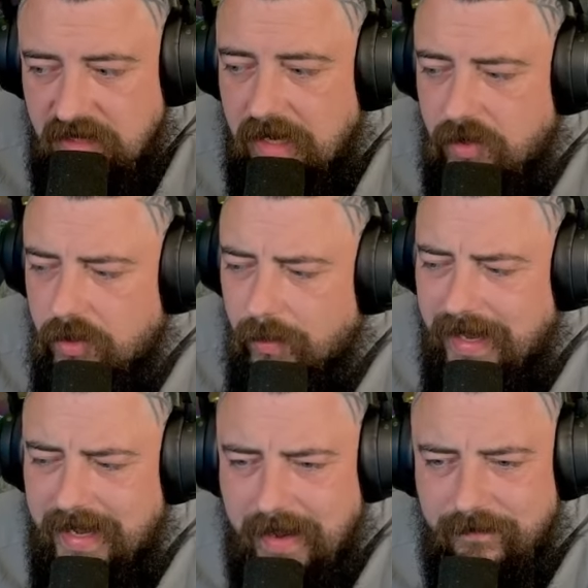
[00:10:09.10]
Don't know
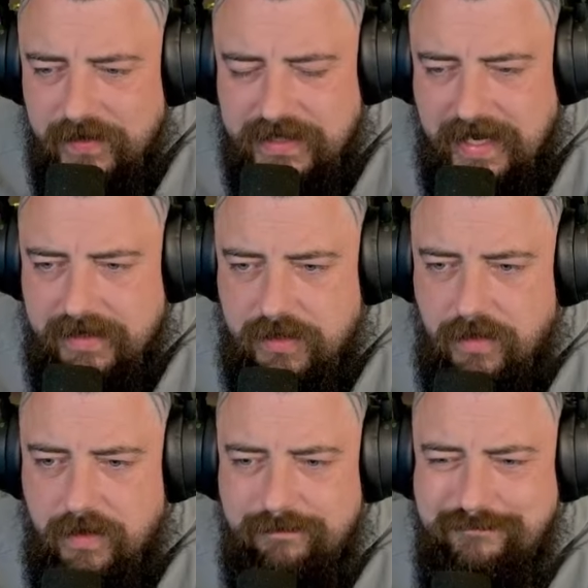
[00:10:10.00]
why I emphasized
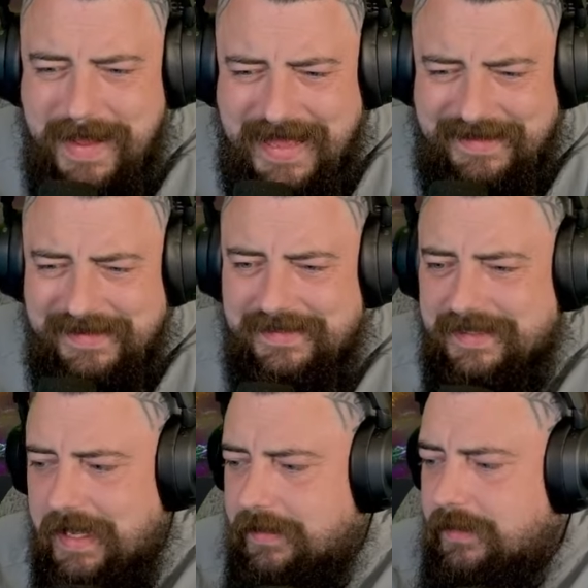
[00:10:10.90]
on the madness
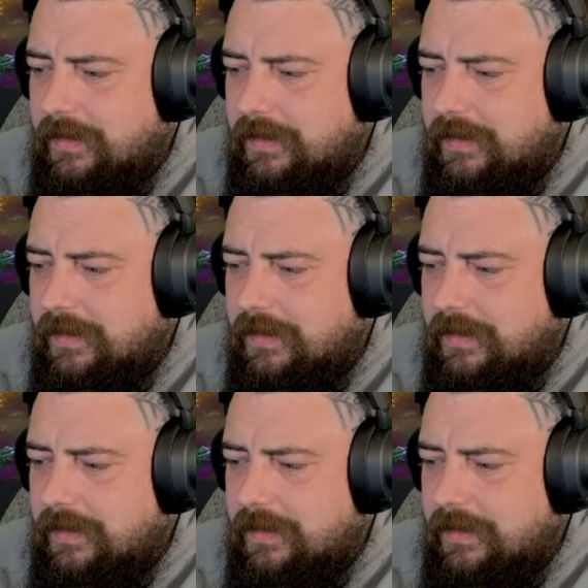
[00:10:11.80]
then.